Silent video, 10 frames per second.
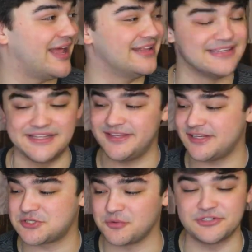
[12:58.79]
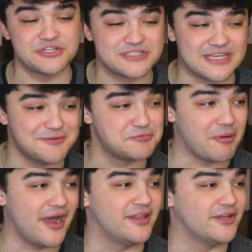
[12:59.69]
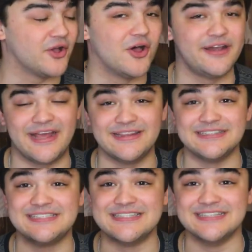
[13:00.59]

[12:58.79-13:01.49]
and then this one just keeps piling on, and this is